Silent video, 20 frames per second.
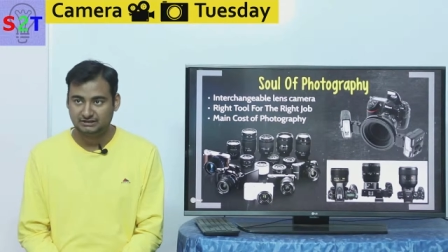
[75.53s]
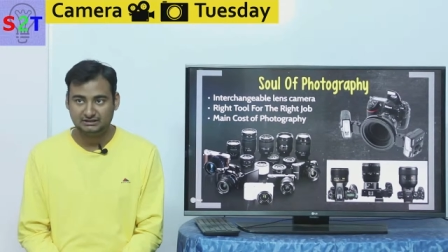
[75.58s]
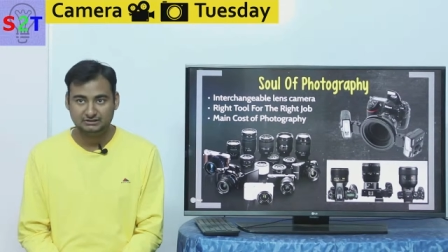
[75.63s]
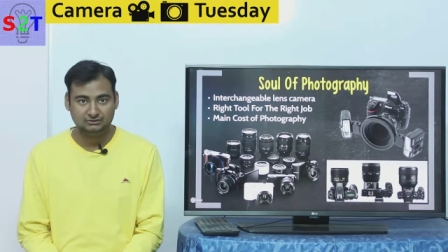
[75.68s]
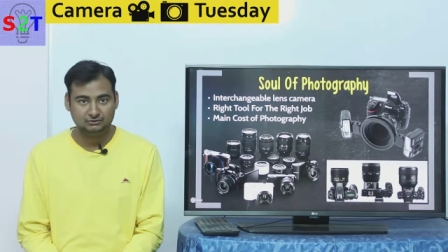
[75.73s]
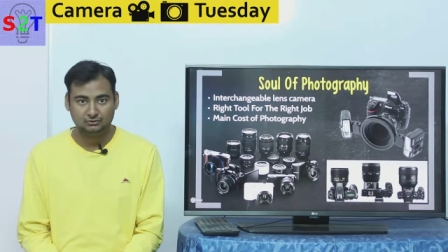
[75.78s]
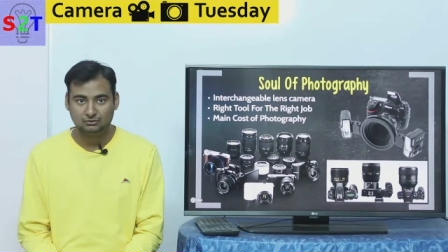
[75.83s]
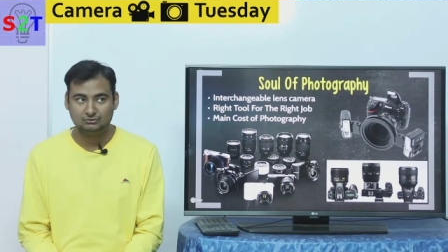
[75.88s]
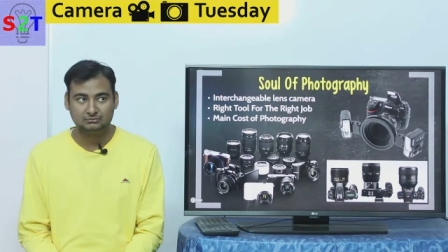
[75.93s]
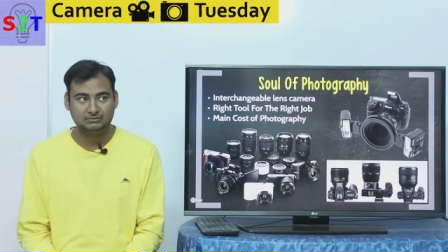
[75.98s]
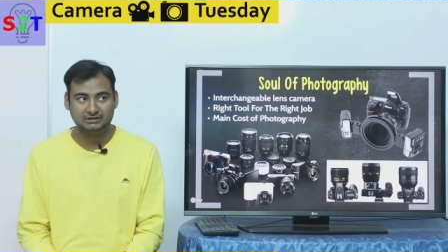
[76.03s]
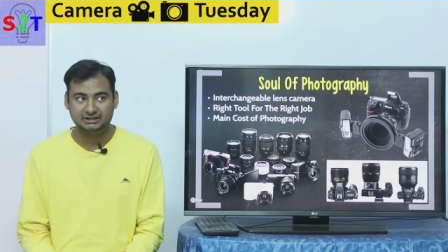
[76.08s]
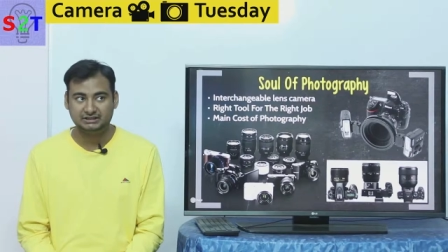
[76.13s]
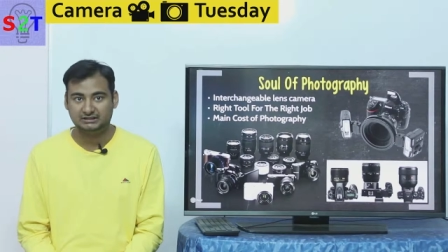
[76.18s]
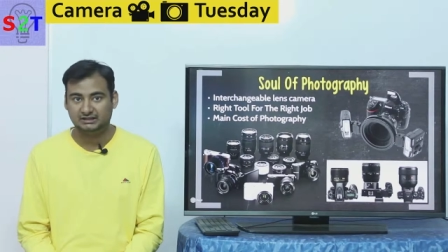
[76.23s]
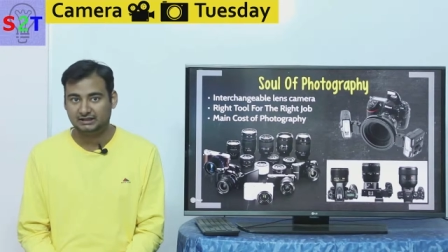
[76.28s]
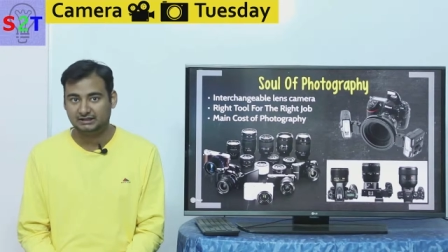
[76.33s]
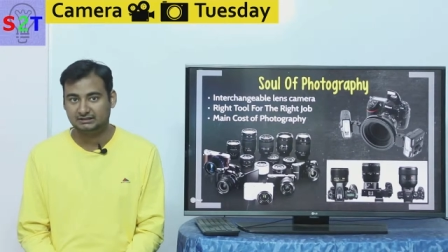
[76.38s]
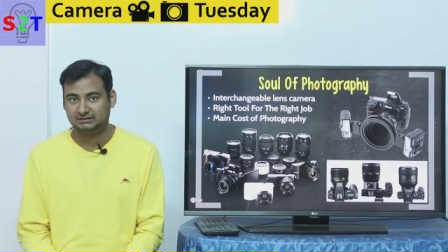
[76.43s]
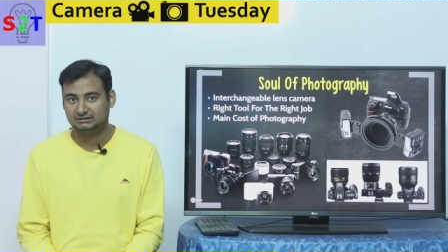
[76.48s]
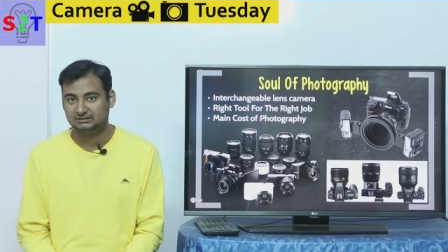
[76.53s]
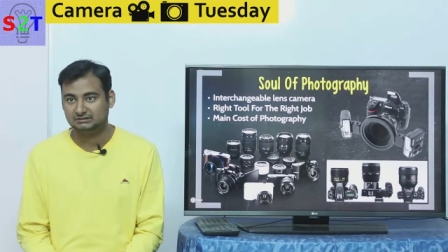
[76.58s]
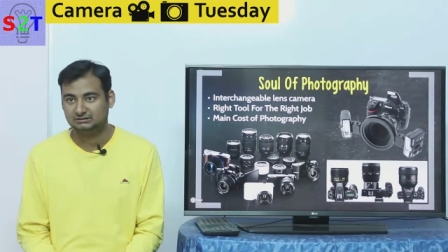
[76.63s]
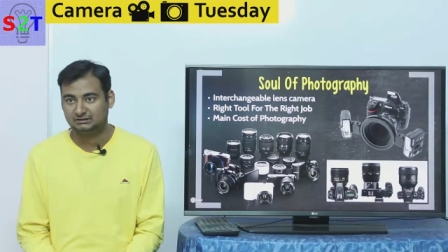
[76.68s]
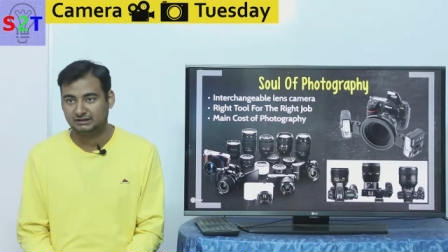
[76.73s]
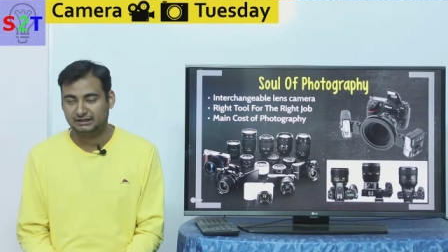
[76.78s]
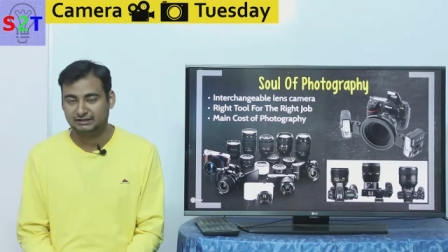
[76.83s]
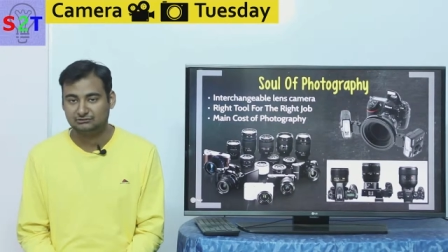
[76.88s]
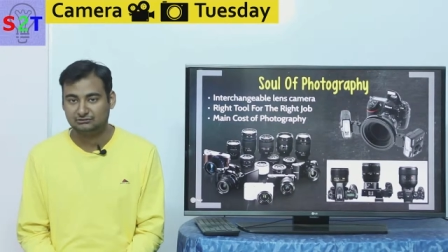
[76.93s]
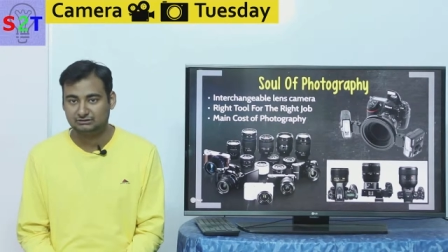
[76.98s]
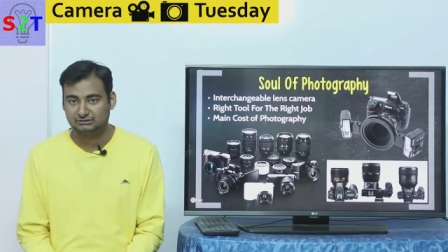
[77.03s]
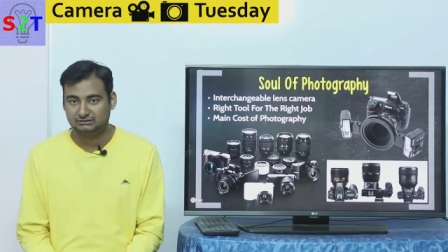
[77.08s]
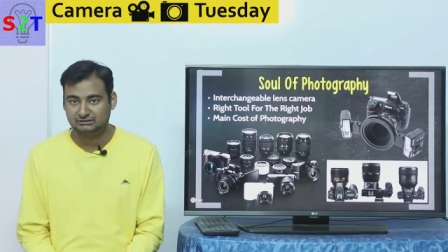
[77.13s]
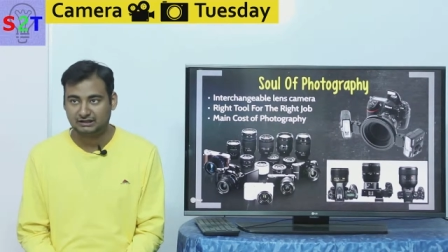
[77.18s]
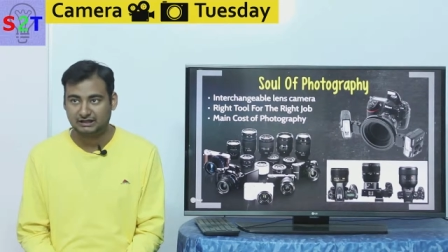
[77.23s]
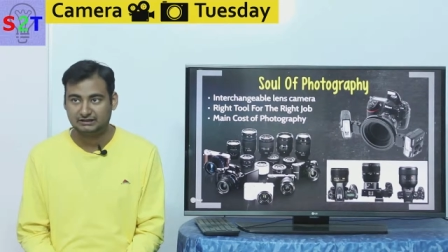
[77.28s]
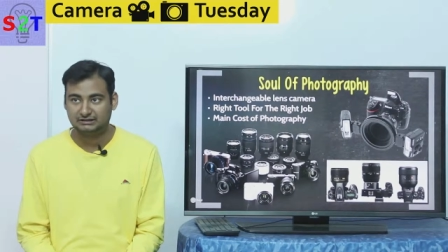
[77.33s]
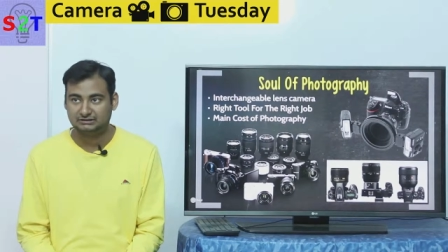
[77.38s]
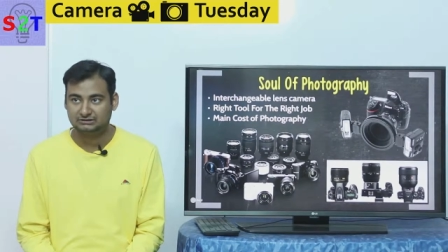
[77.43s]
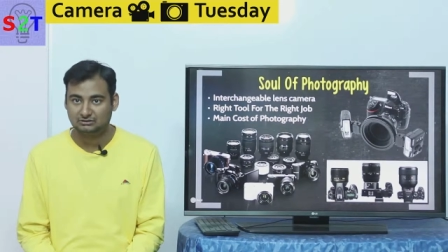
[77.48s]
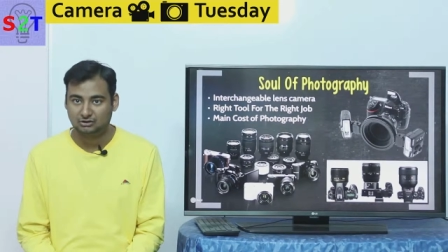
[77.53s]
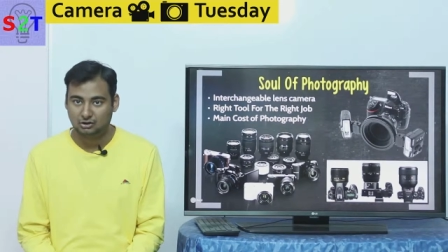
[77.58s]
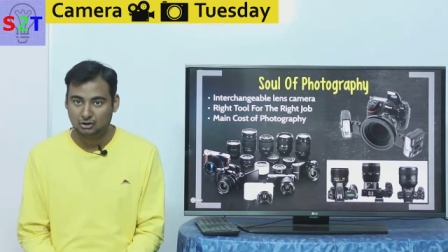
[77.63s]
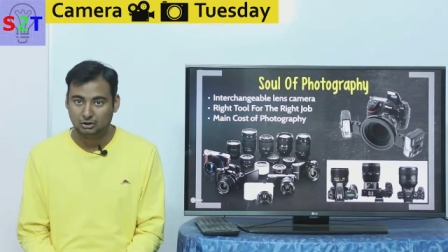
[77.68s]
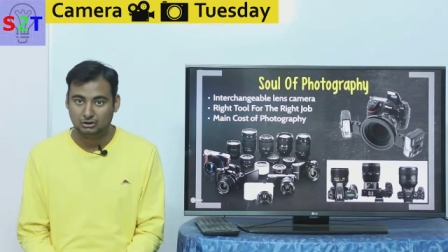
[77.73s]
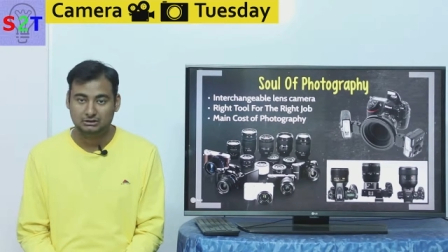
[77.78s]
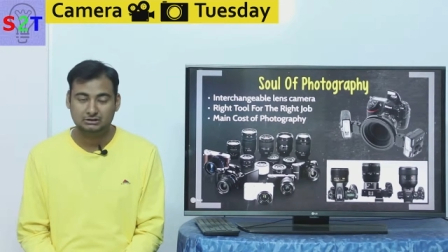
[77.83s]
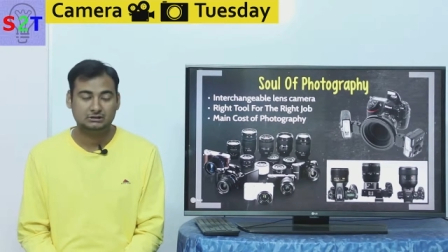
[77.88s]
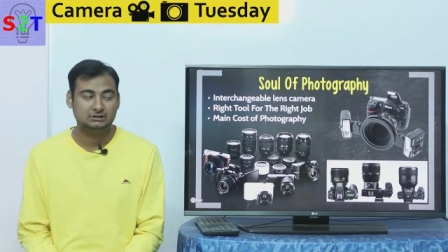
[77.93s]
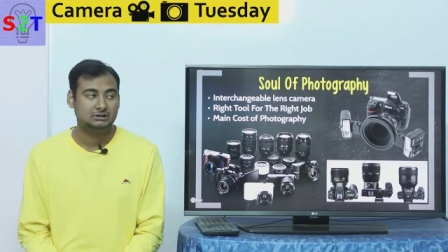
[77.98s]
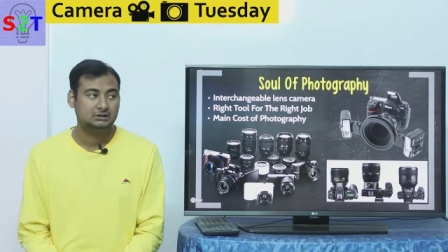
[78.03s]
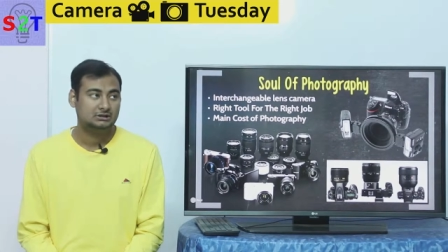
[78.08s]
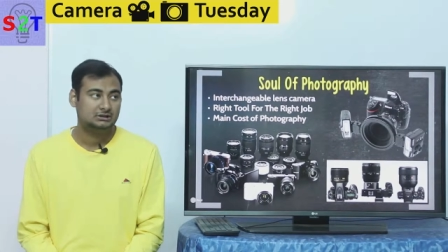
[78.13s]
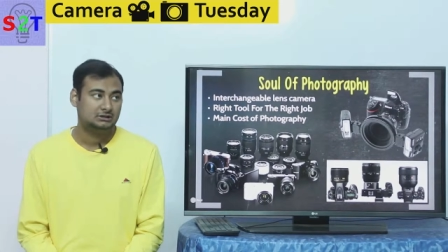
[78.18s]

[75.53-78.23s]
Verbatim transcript: And nobody like uh, Nikon, Canon, or